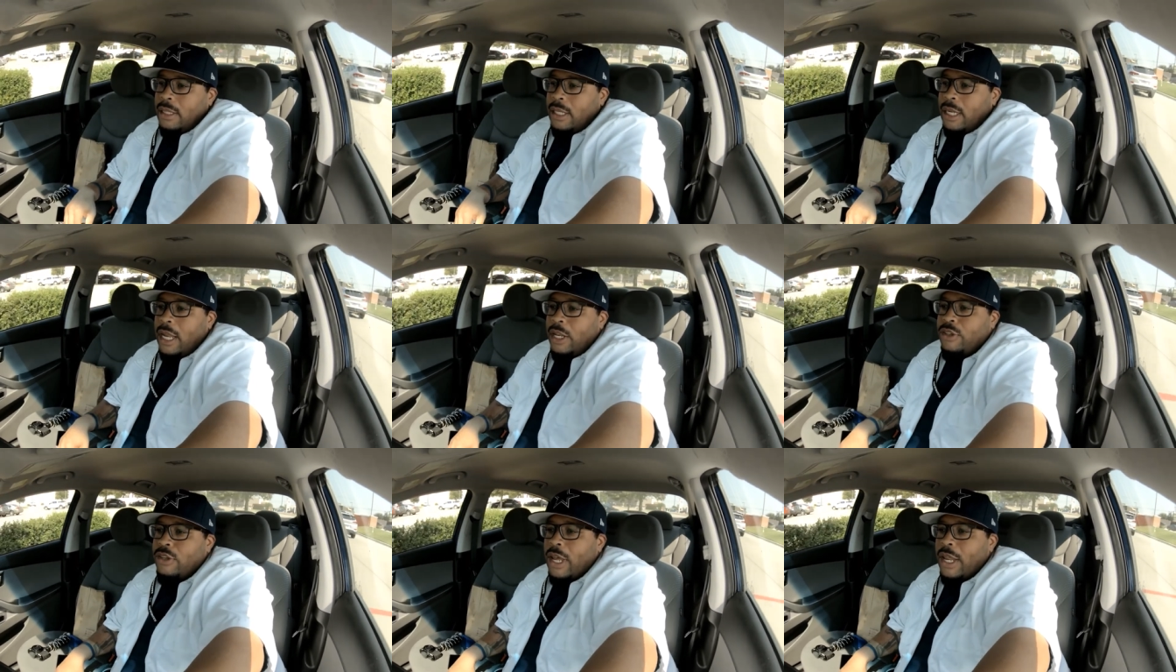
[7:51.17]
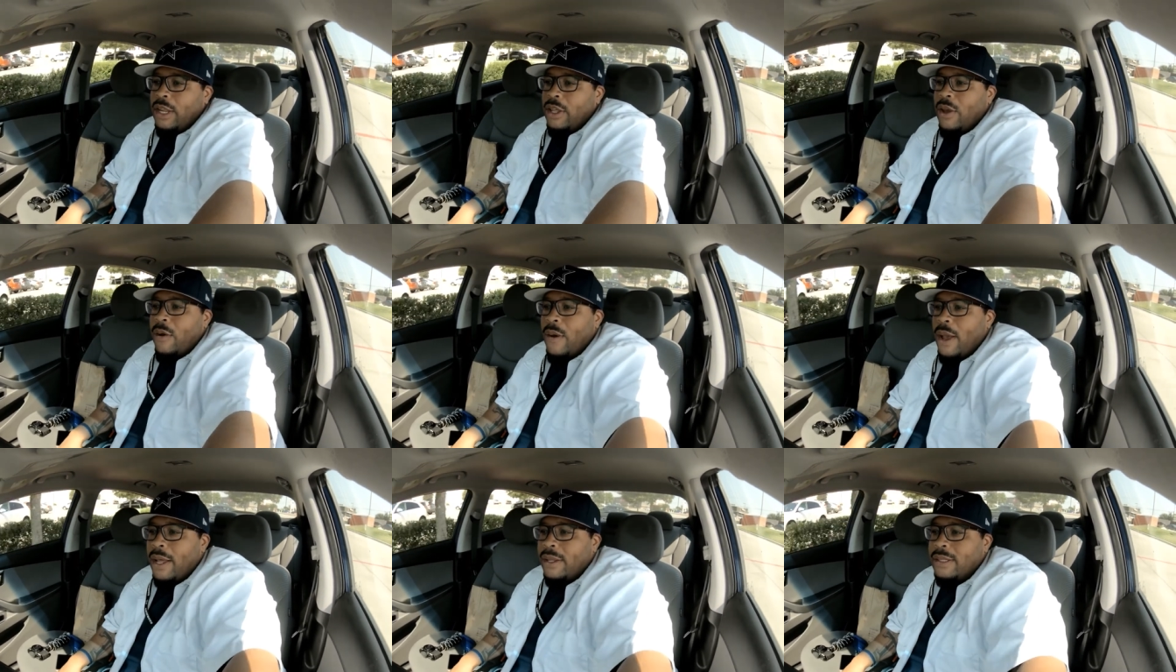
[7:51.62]
Then I tried to
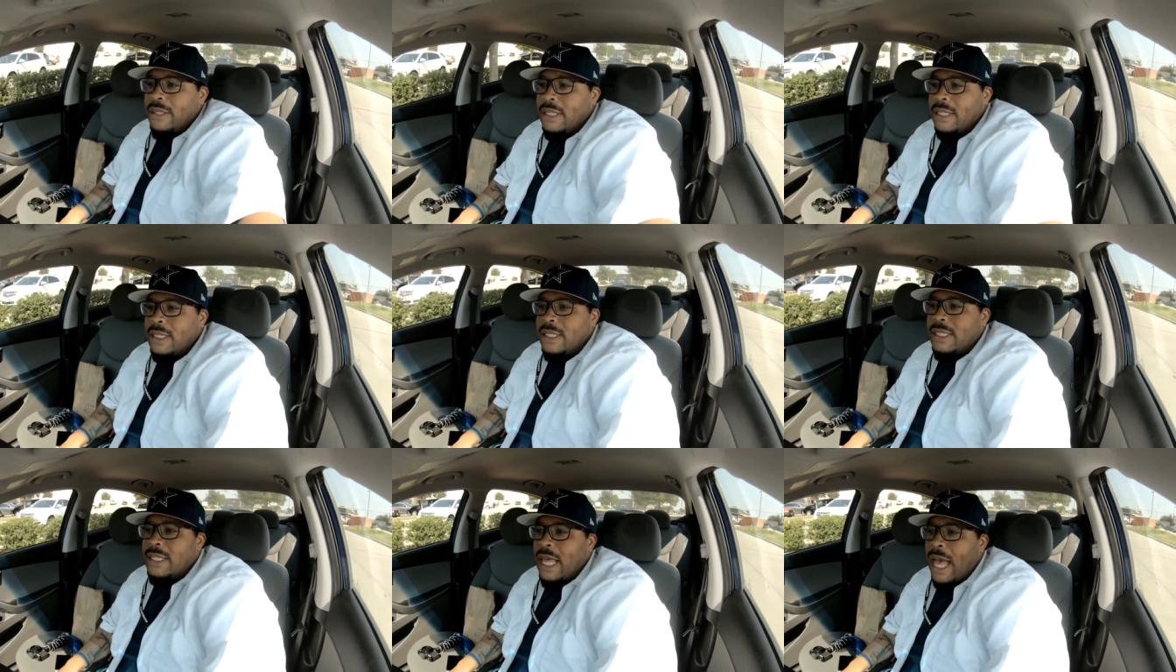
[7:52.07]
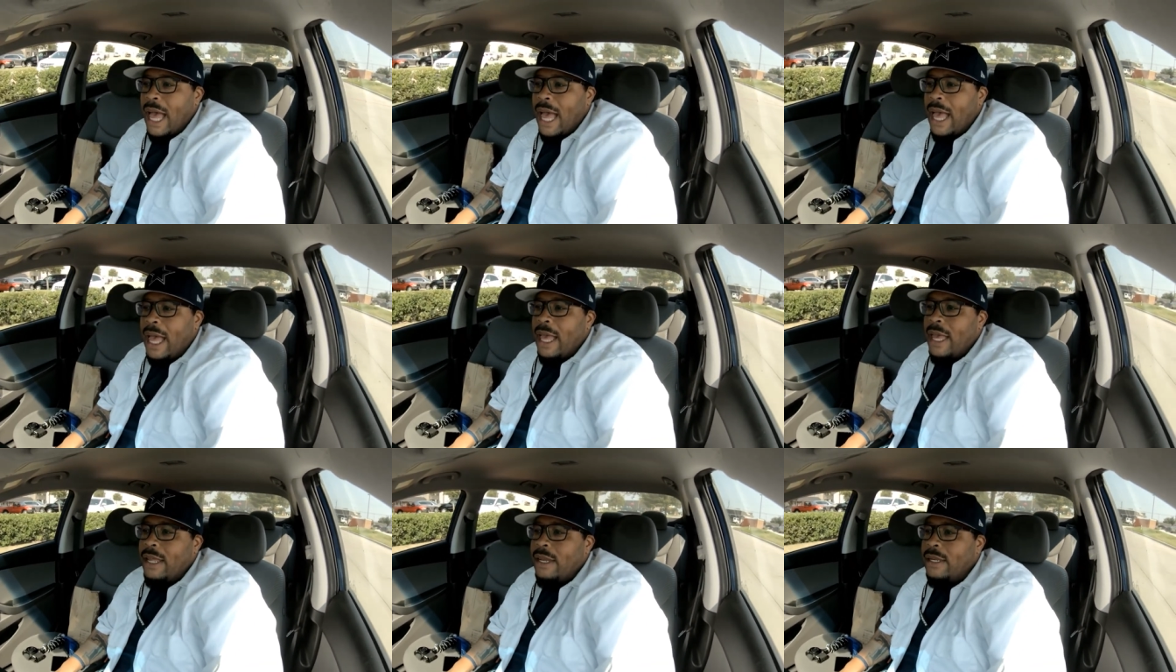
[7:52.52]
go out the
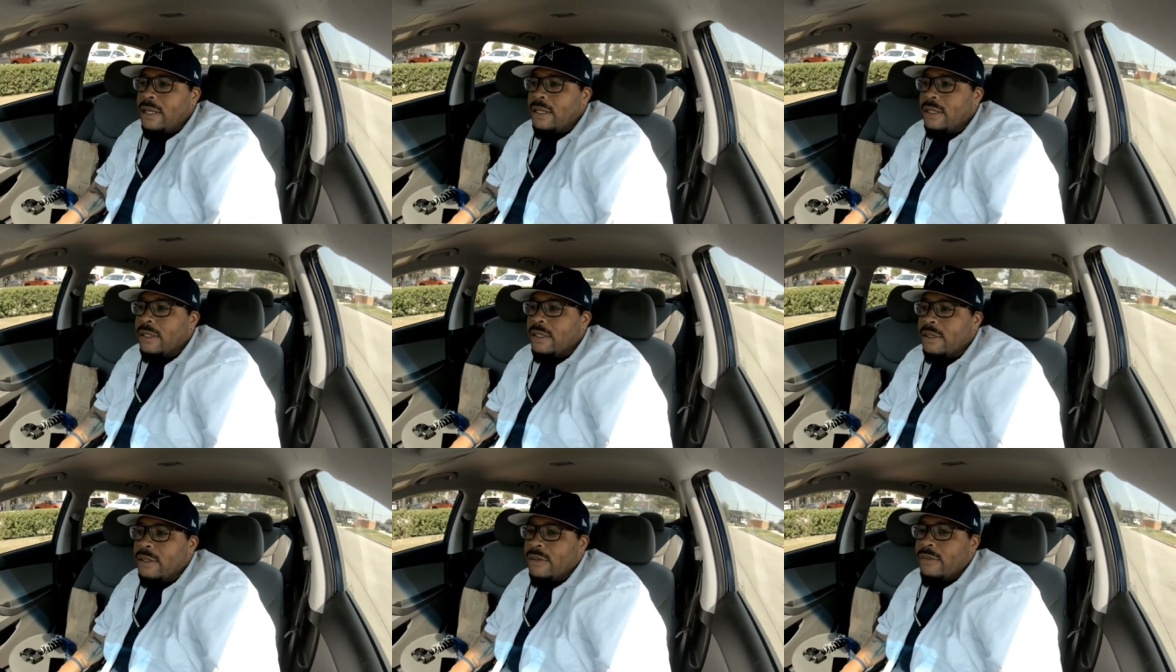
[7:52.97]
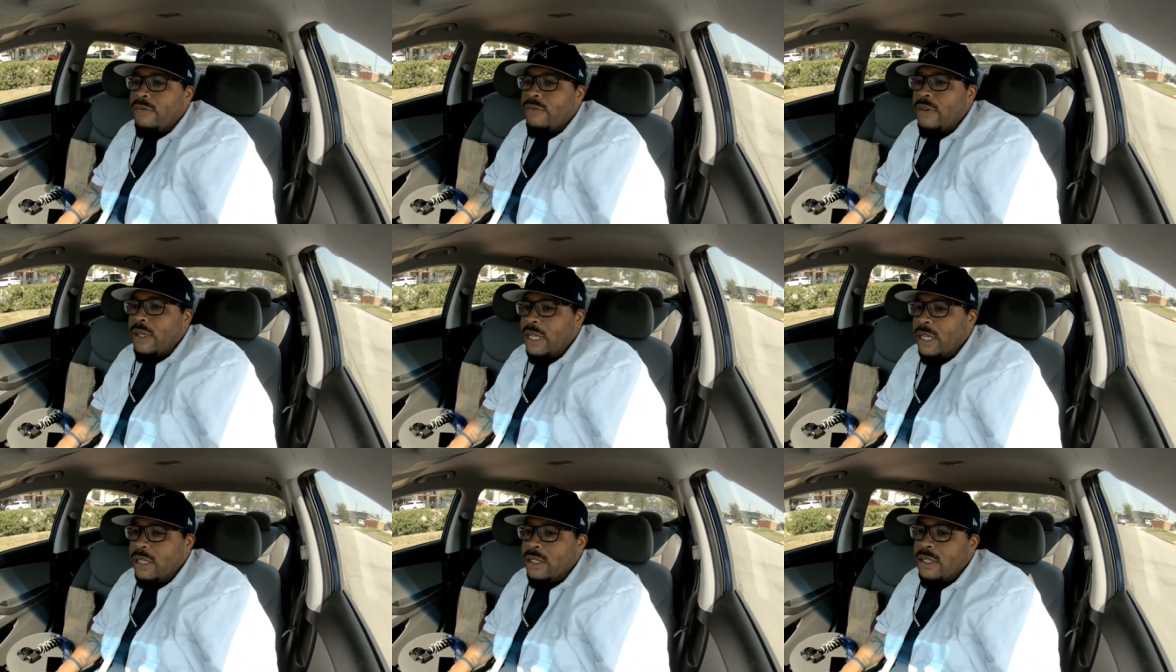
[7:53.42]
side
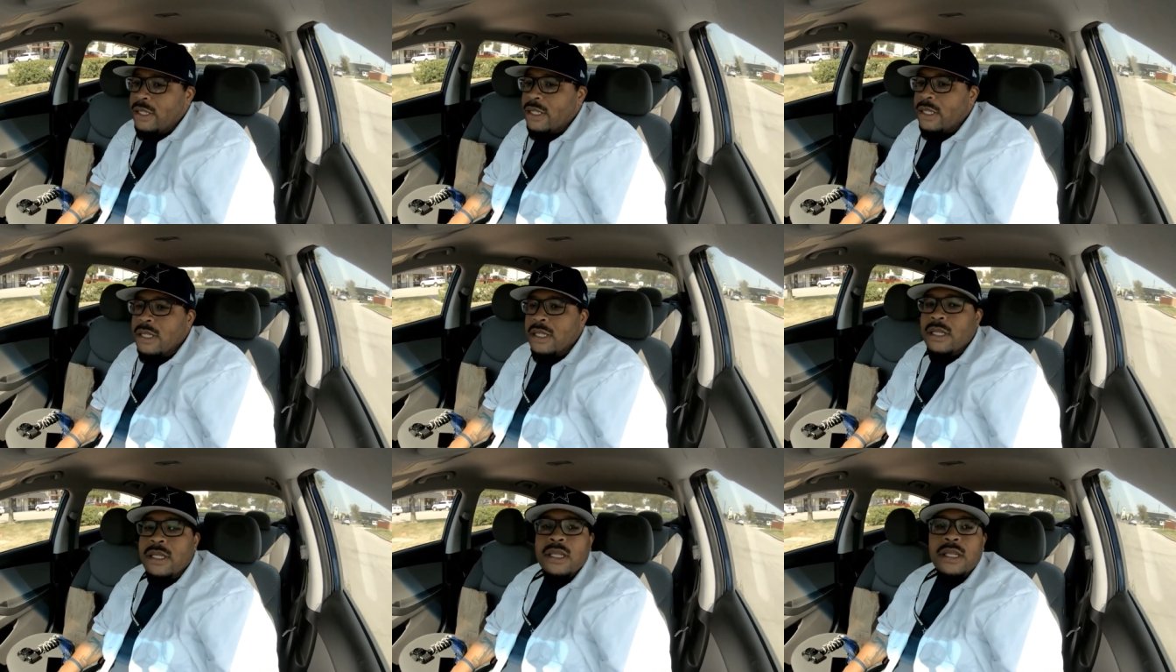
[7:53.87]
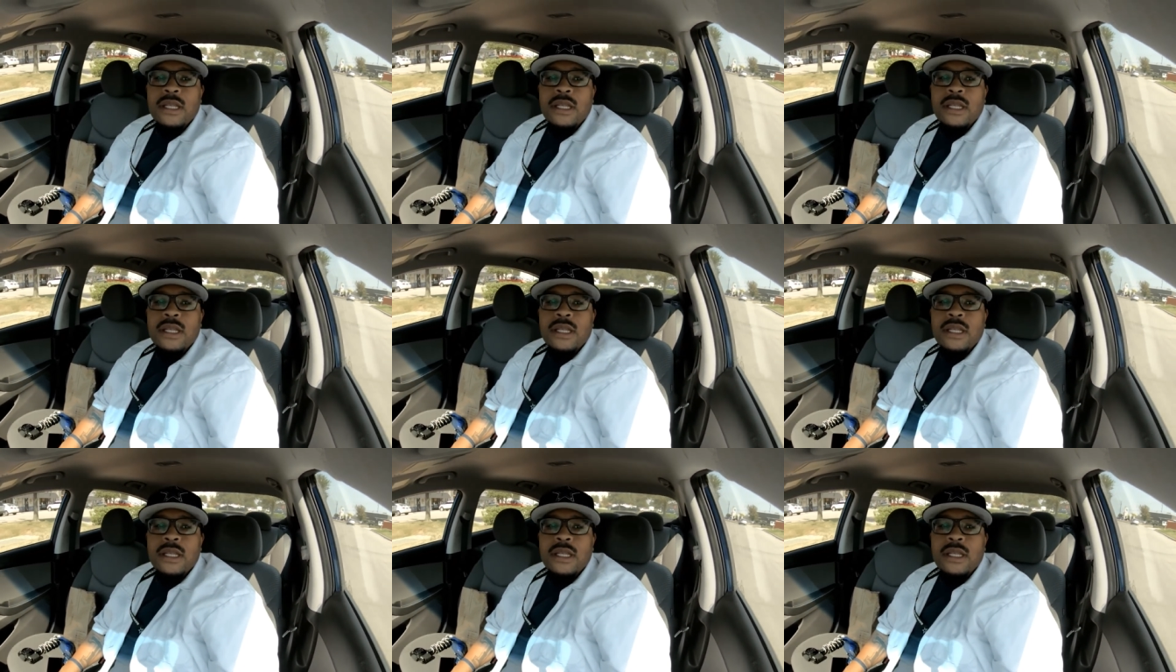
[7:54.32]
fence,